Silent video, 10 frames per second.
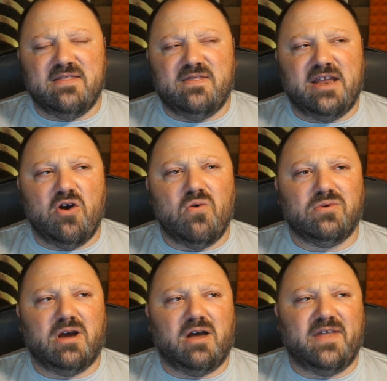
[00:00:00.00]
they
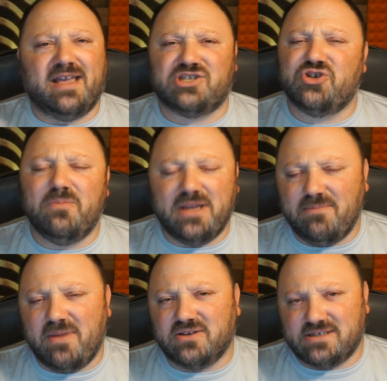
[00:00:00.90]
don't uh, they get so many
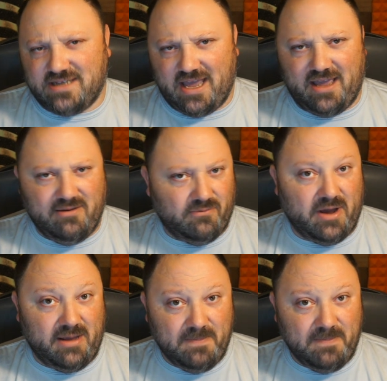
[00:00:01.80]
emails a day, right?